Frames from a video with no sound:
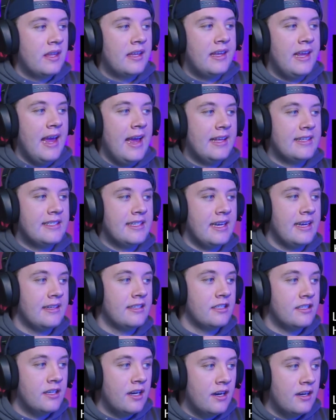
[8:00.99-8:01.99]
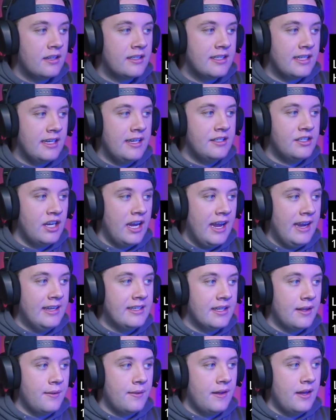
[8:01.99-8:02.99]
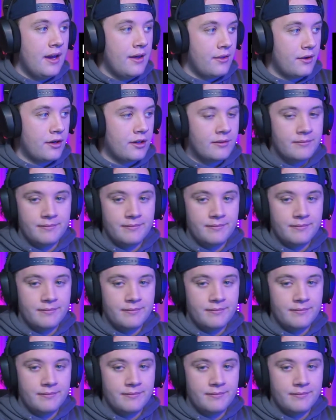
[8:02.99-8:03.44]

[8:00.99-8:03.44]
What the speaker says: Cats and dogs each hate the other.